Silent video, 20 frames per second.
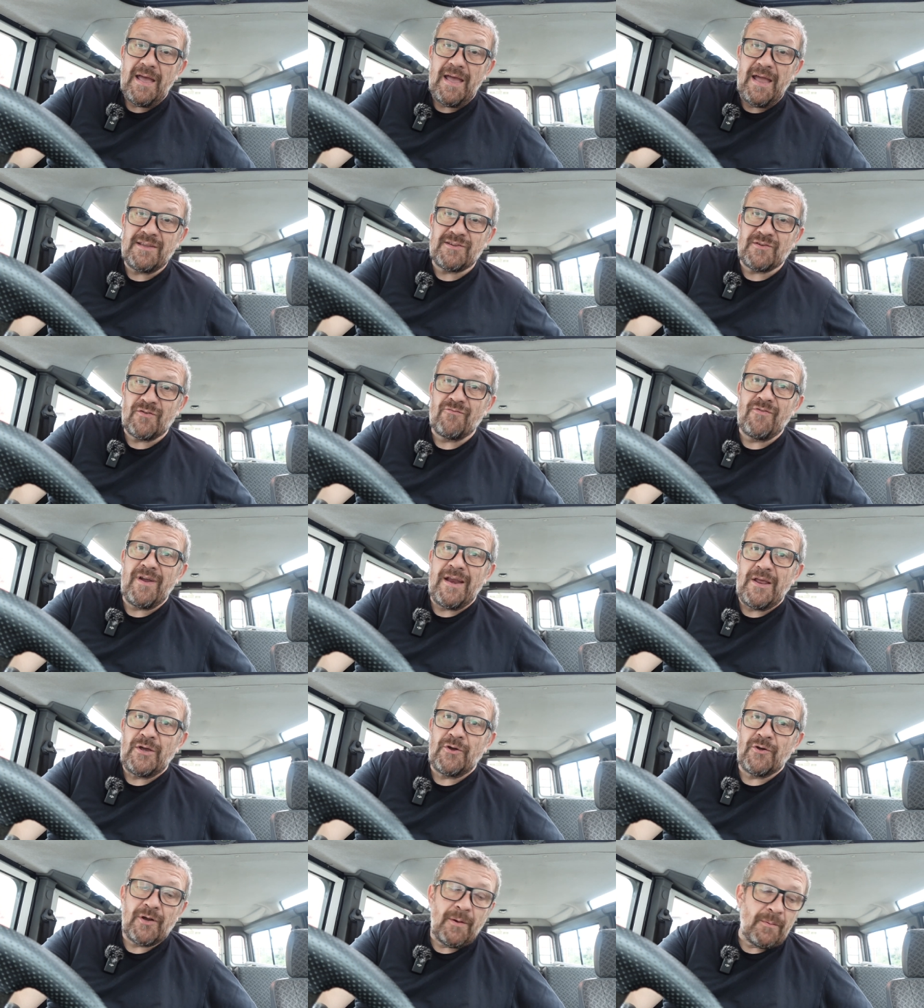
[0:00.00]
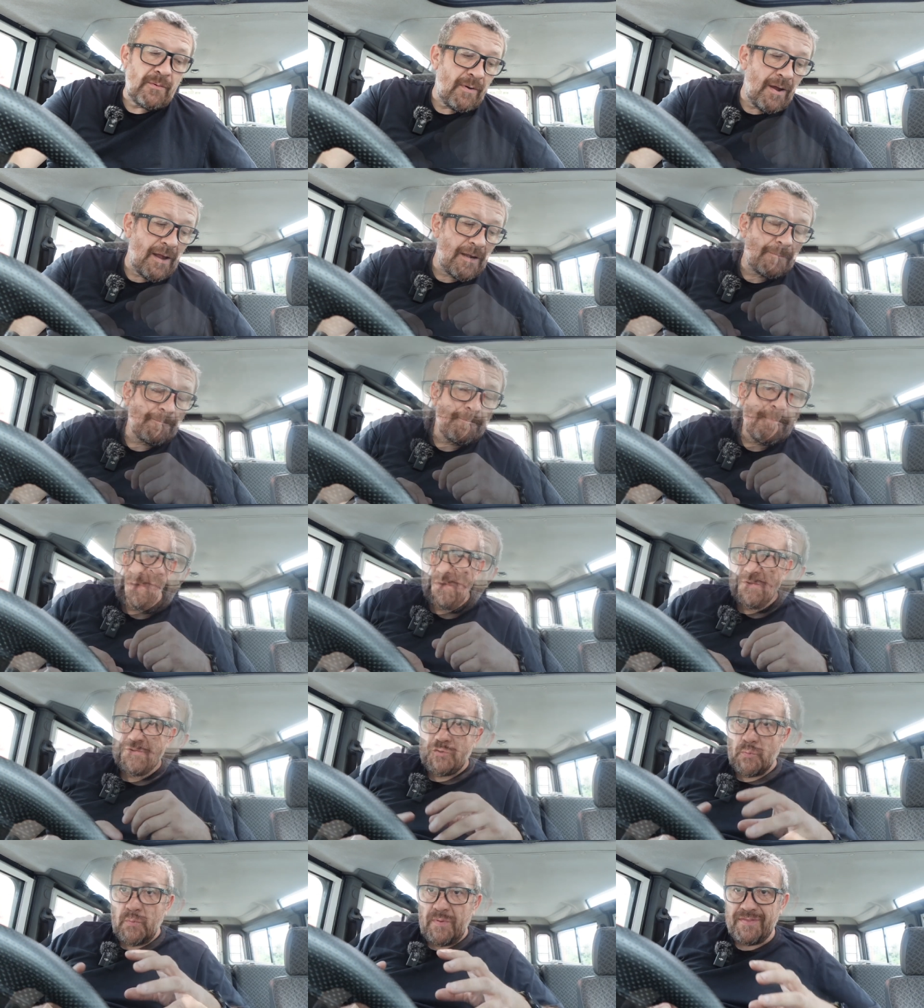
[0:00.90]
it's a really good upgrade.
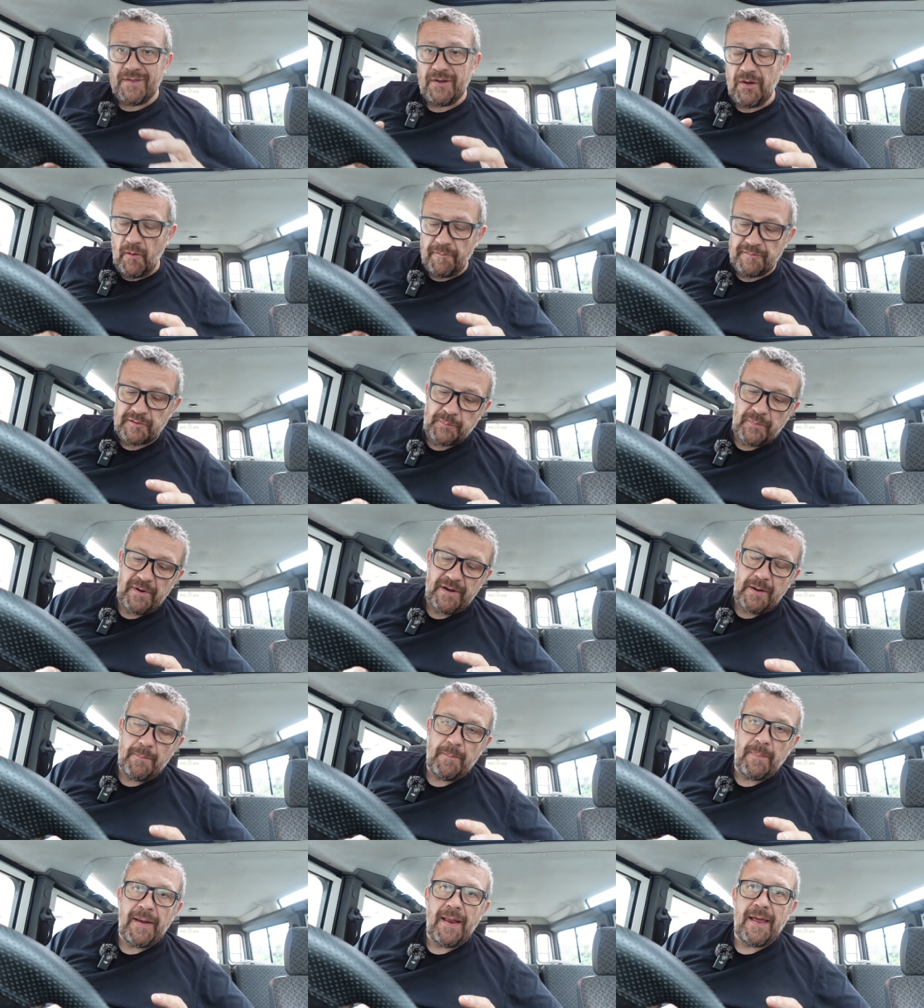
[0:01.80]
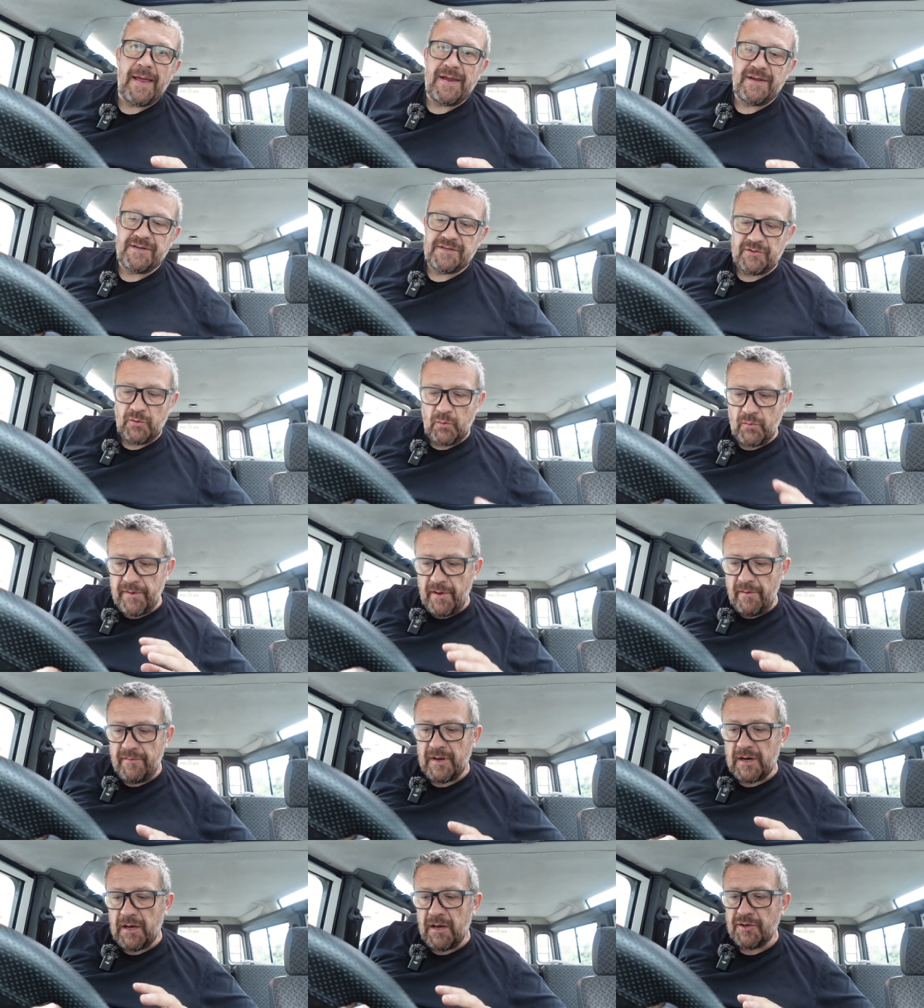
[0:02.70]
So with the loft spring in place,
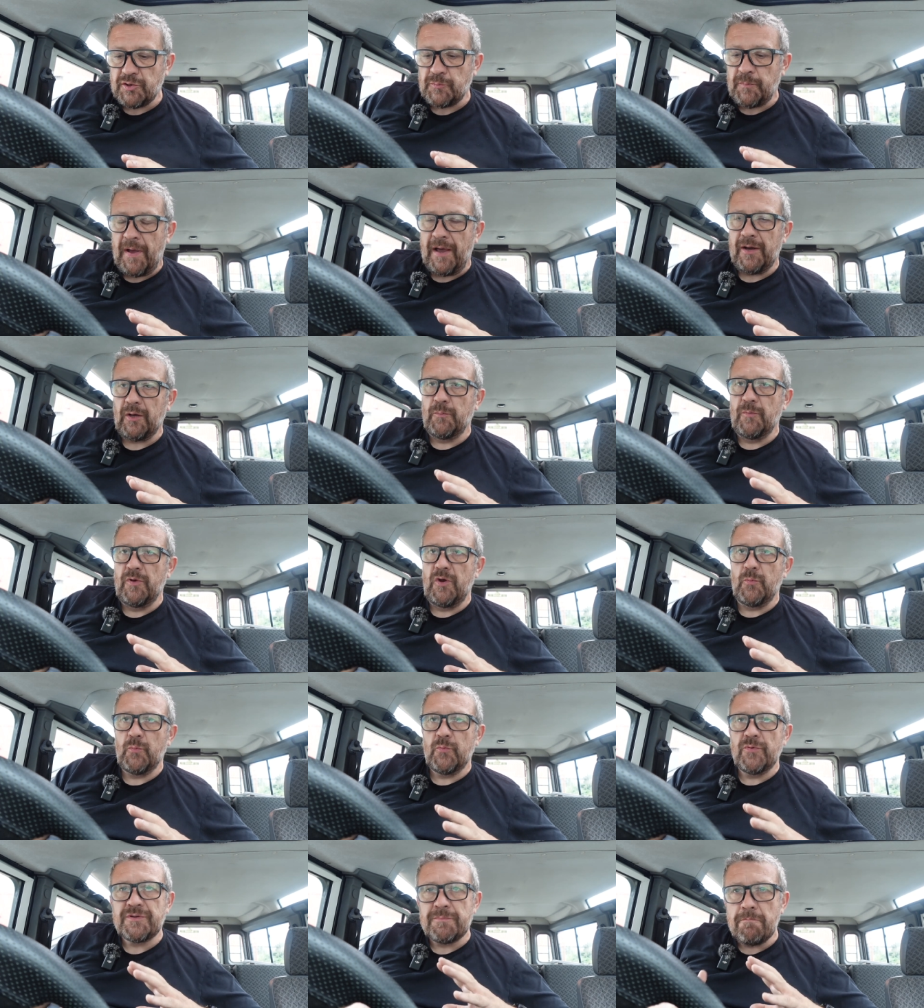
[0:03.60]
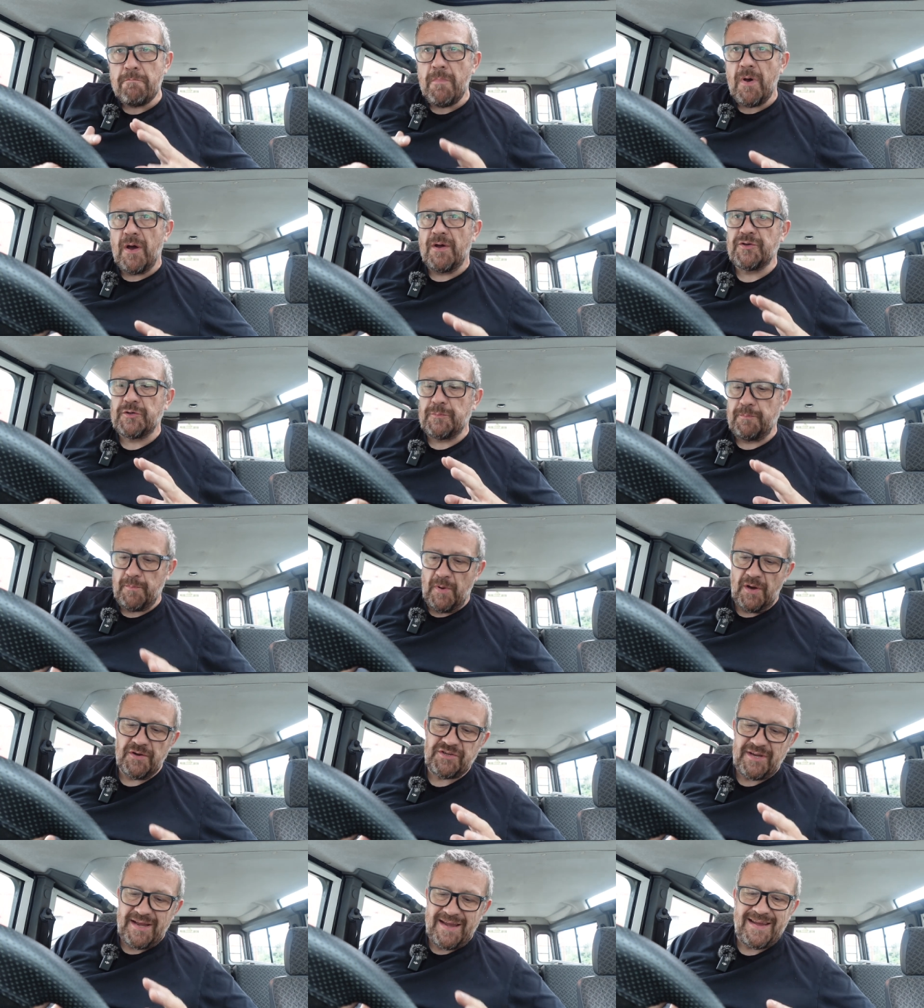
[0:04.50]
although the clutch pedal pedal movement was much,
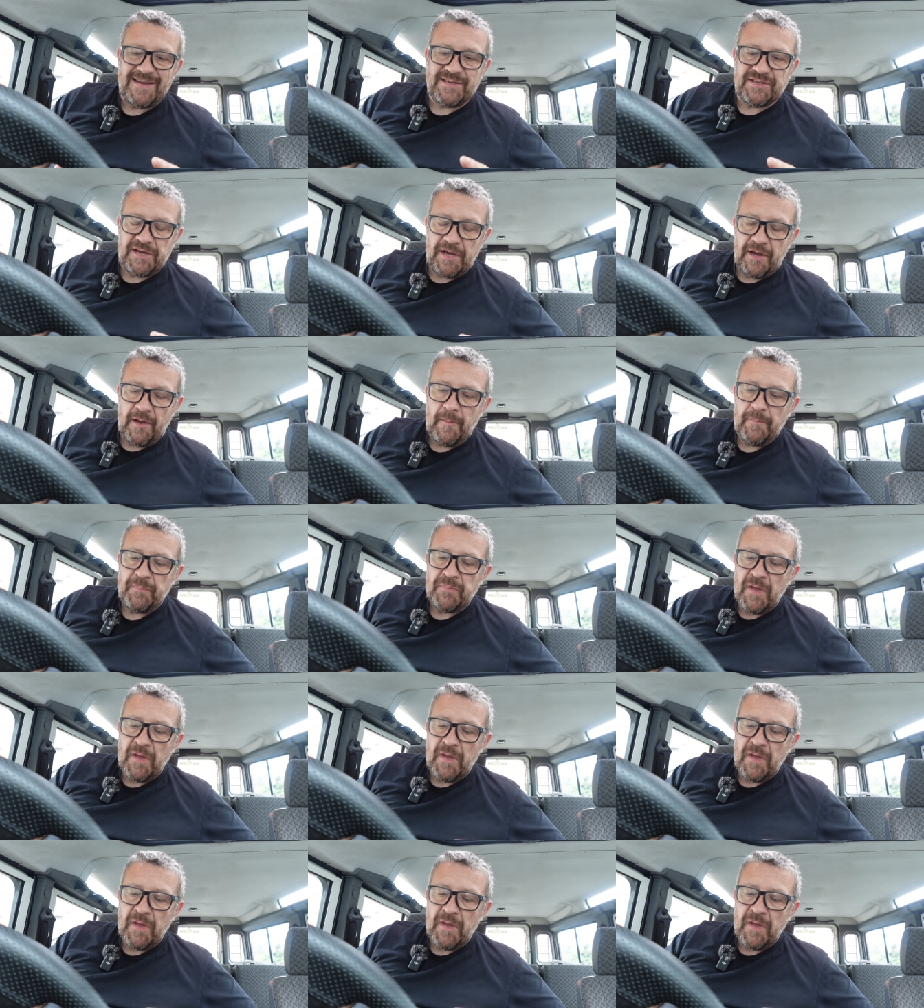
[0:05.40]
much easier.